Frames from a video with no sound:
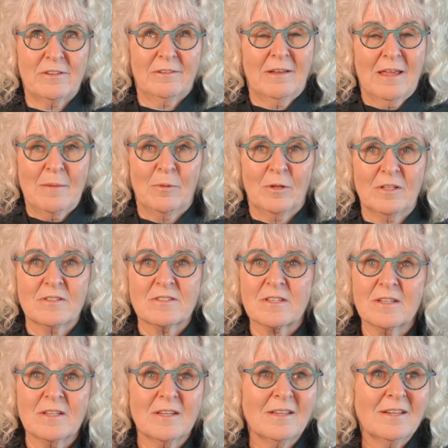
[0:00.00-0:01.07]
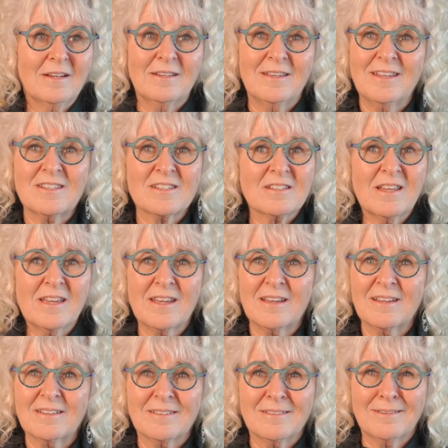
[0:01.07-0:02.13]
labels, it's
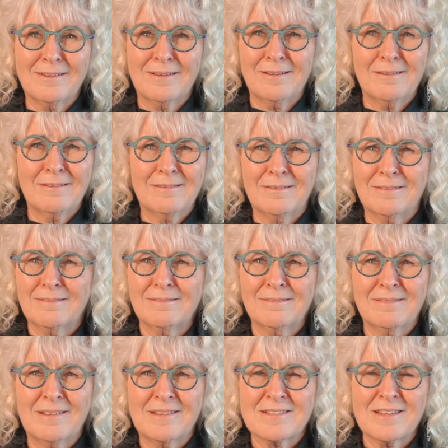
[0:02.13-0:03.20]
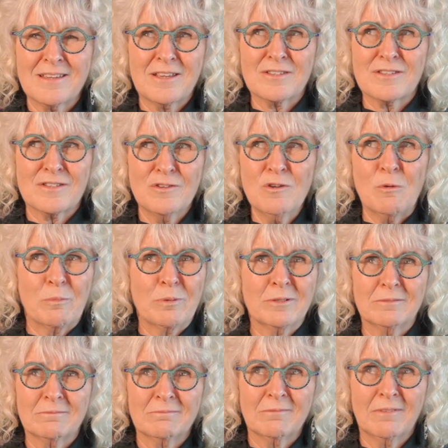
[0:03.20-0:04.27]
like a soup
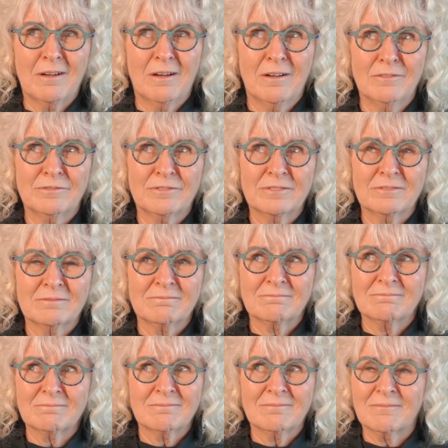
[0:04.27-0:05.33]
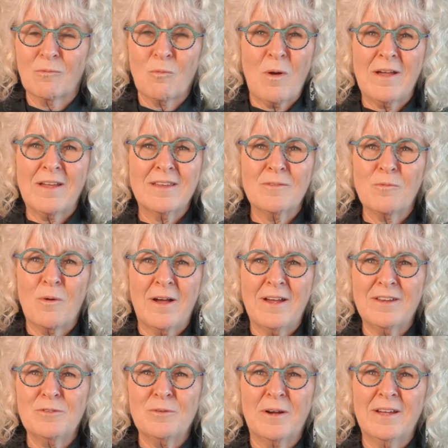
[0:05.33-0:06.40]
of why
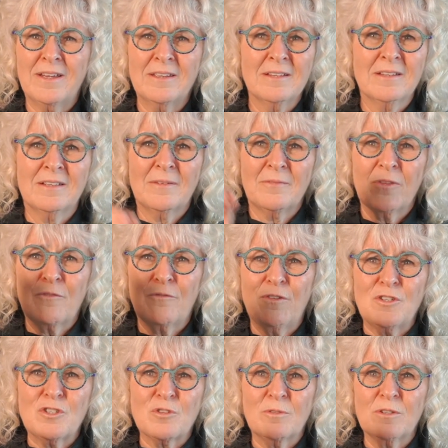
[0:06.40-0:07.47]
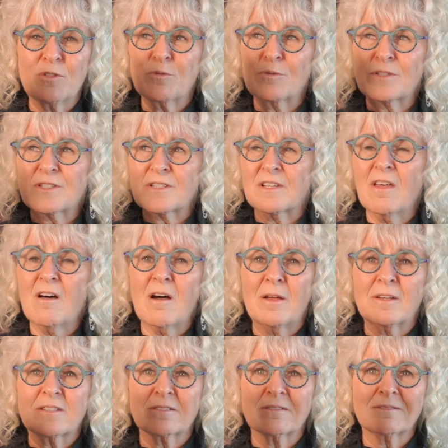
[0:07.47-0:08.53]
do I fit you into a
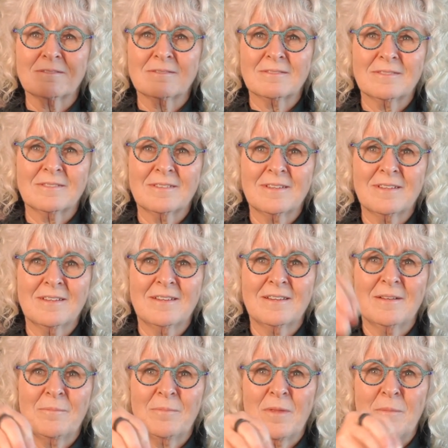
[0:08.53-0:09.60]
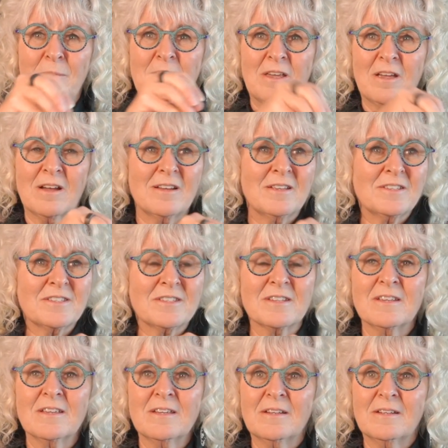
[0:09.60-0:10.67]
slot? Because
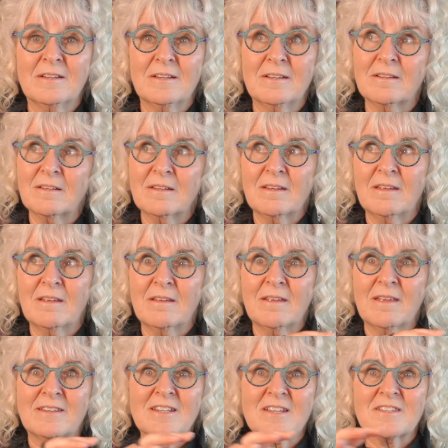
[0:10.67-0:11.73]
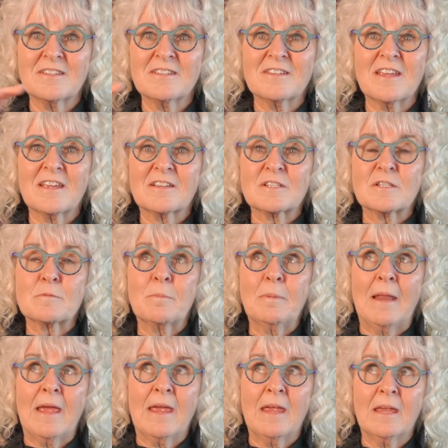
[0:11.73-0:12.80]
it doesn't
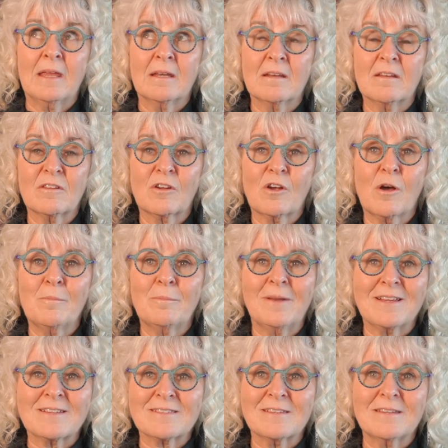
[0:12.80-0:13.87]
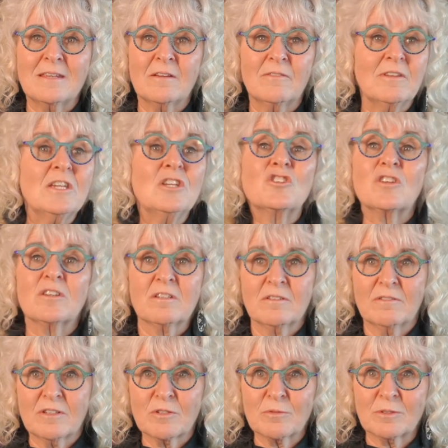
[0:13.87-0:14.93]
explain the complexity of each
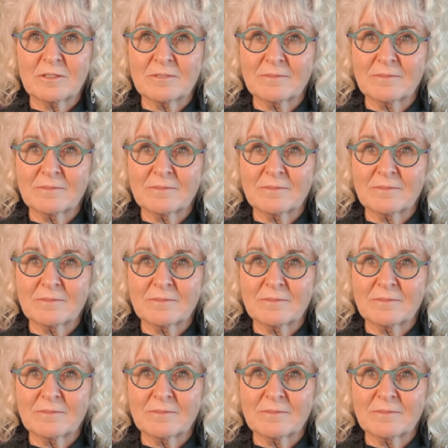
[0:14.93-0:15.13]
individual.